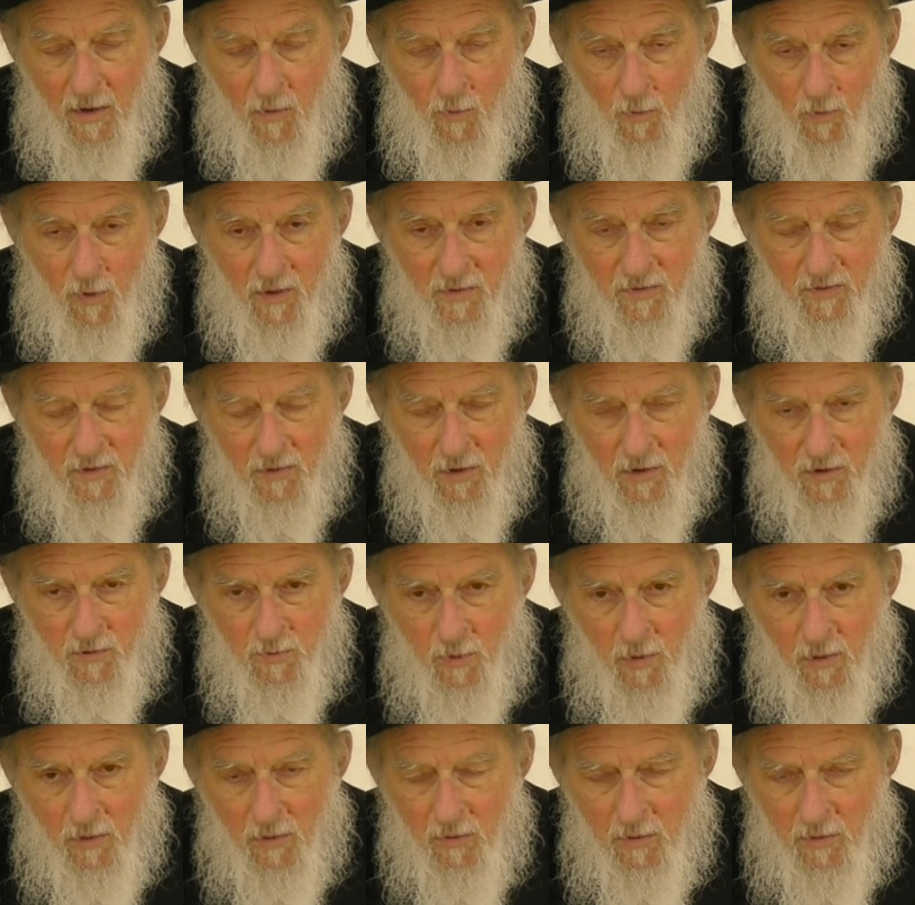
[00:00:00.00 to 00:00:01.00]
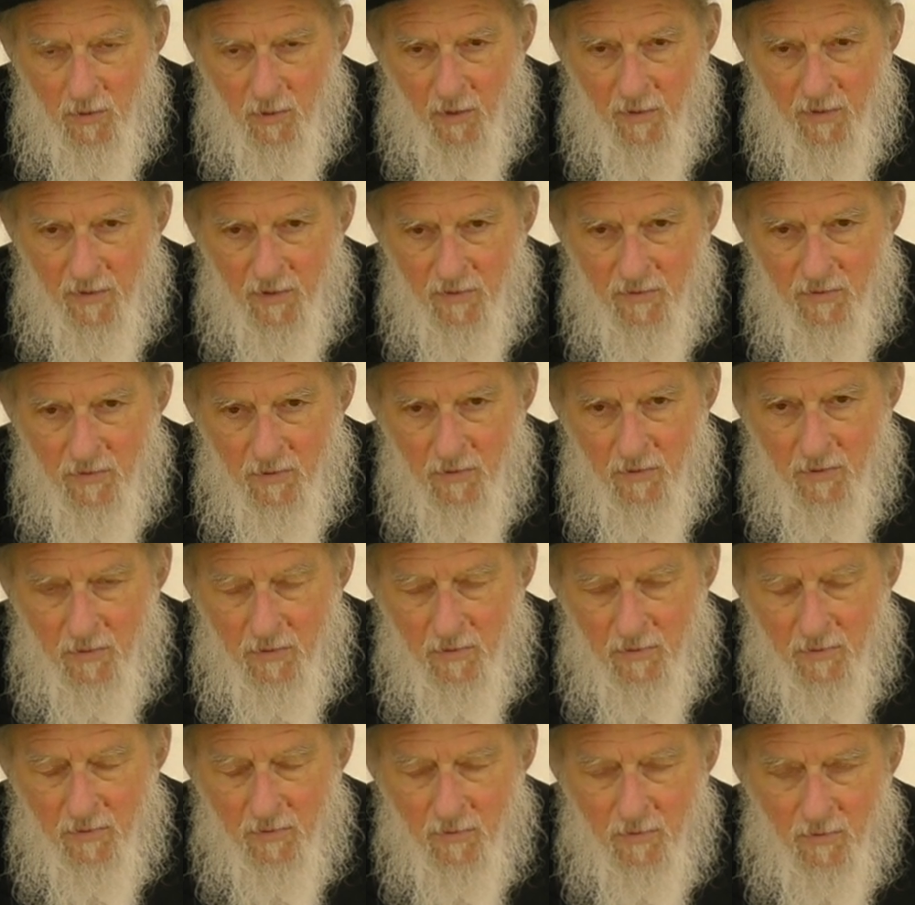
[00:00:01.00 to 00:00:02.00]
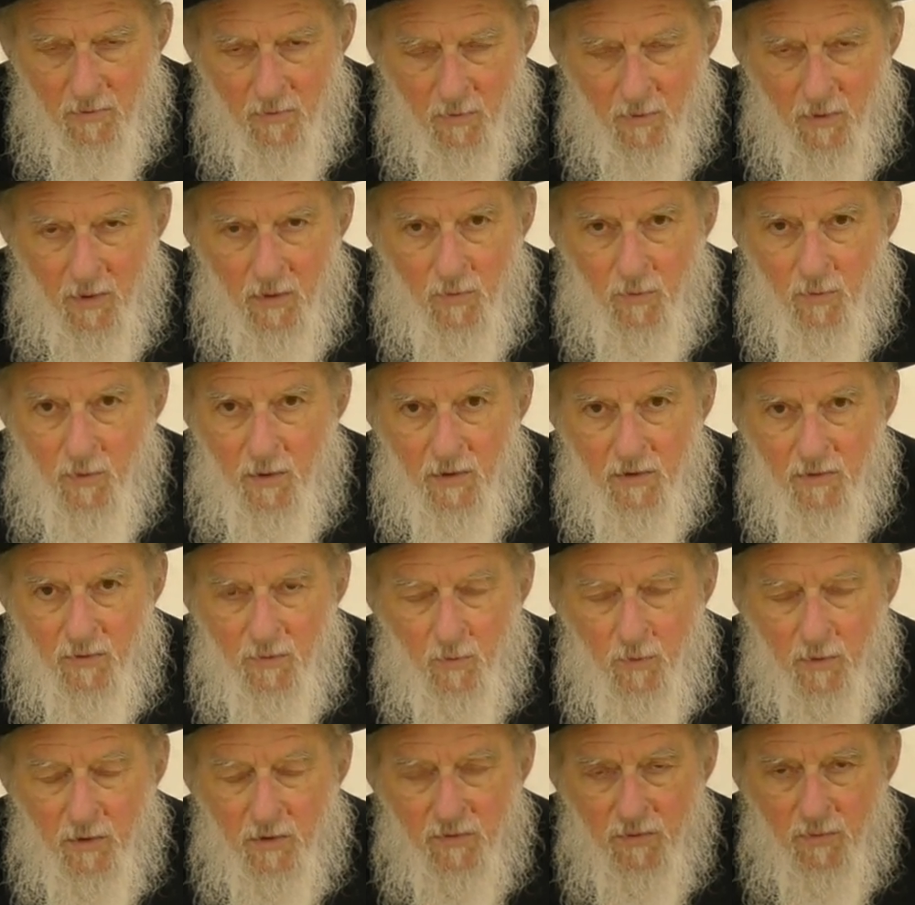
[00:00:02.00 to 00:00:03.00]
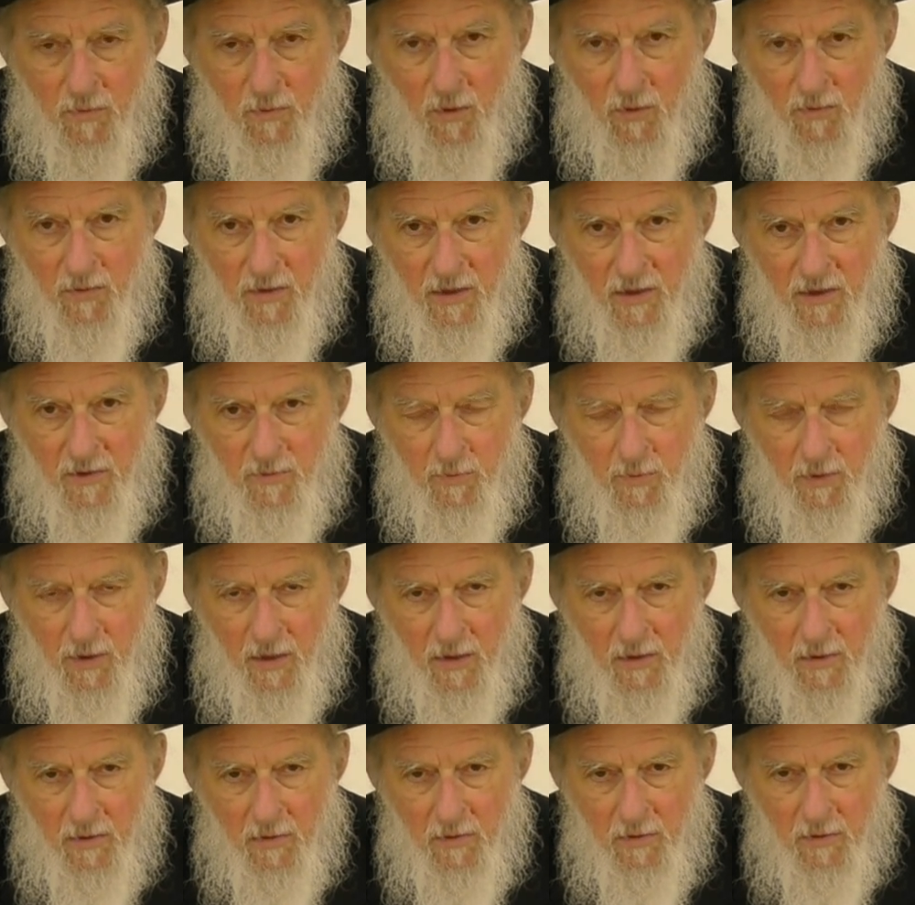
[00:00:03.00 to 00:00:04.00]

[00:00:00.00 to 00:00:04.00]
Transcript: where's the Kodesh Baruch Hu in all this? Where's the role that he's playing?